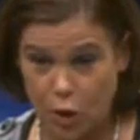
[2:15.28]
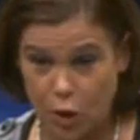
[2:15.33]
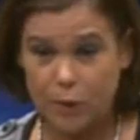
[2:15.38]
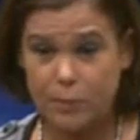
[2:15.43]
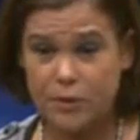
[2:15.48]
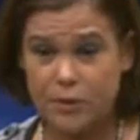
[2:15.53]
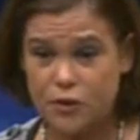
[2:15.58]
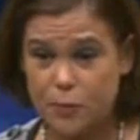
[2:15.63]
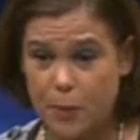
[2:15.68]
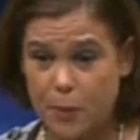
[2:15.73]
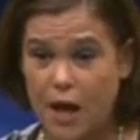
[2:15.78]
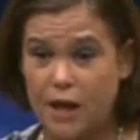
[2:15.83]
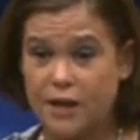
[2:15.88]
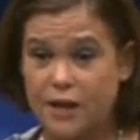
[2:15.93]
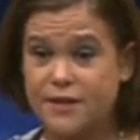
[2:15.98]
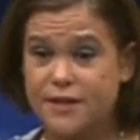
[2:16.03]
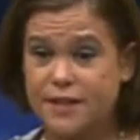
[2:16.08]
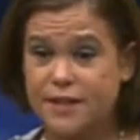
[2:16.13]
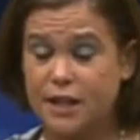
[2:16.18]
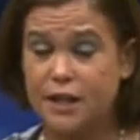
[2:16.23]

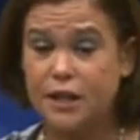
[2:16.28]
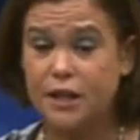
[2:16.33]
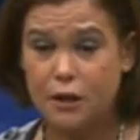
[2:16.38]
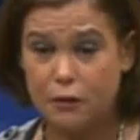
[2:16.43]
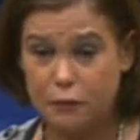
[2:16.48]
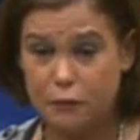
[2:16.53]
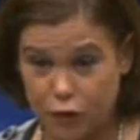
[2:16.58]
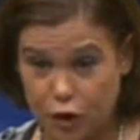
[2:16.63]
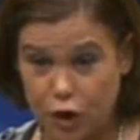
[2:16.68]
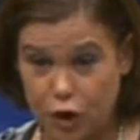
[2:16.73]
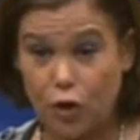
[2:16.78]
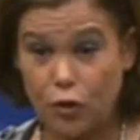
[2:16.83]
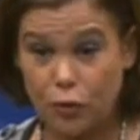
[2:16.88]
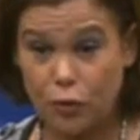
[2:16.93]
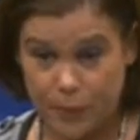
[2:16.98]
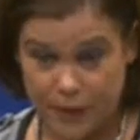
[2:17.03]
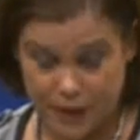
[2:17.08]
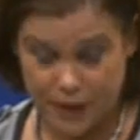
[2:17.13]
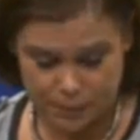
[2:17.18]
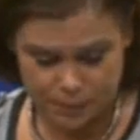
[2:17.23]
employment policy
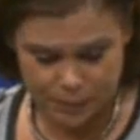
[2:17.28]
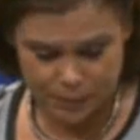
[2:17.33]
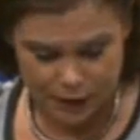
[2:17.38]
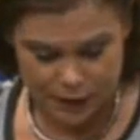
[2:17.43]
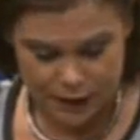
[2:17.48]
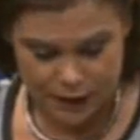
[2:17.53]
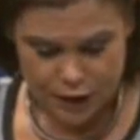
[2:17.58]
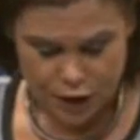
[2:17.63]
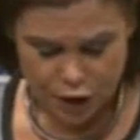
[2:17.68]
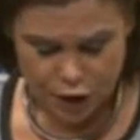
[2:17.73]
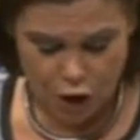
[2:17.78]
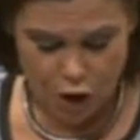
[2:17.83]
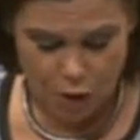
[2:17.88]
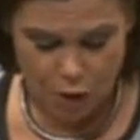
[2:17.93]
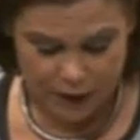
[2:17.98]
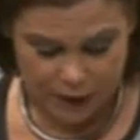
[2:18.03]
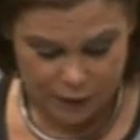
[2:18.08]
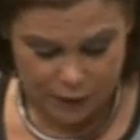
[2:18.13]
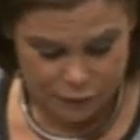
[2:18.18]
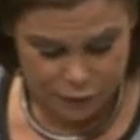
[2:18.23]
for young people
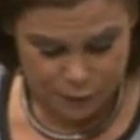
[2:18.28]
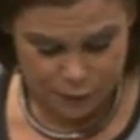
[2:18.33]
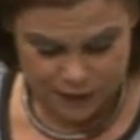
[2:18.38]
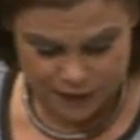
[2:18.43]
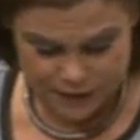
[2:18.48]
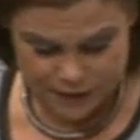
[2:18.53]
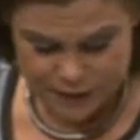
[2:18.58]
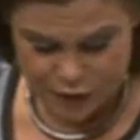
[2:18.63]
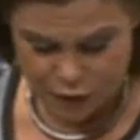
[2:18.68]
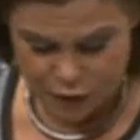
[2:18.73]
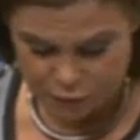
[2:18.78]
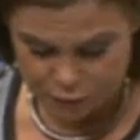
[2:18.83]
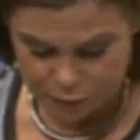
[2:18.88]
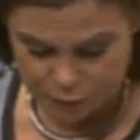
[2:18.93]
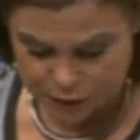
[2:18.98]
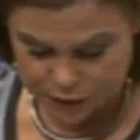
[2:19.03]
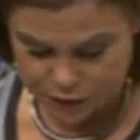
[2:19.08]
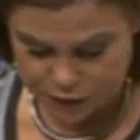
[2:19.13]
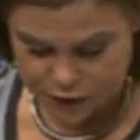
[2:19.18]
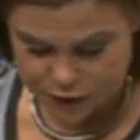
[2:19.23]
coming from this
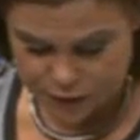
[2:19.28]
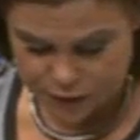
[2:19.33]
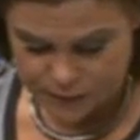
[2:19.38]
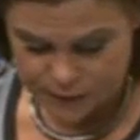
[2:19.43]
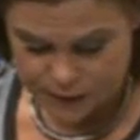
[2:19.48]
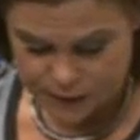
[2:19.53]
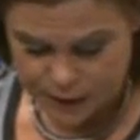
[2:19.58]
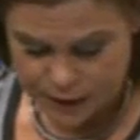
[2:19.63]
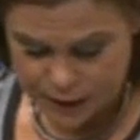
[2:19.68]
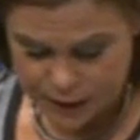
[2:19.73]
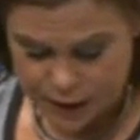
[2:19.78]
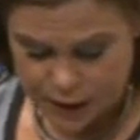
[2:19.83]
government.